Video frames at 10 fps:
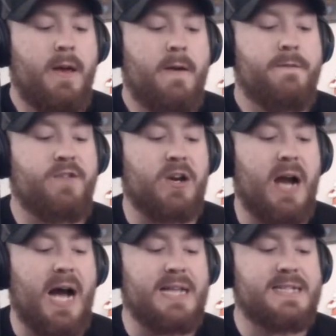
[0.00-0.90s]
For
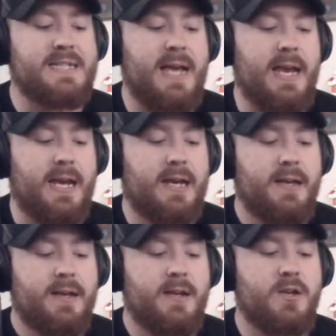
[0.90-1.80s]
God's sake,
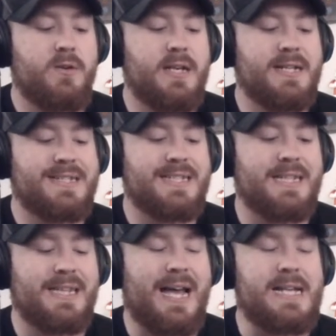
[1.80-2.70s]
you need to see the
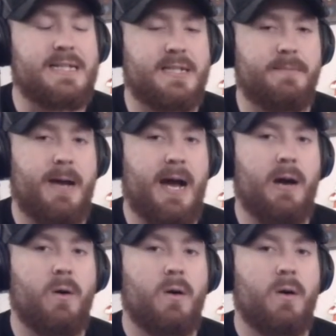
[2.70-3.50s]
light somehow.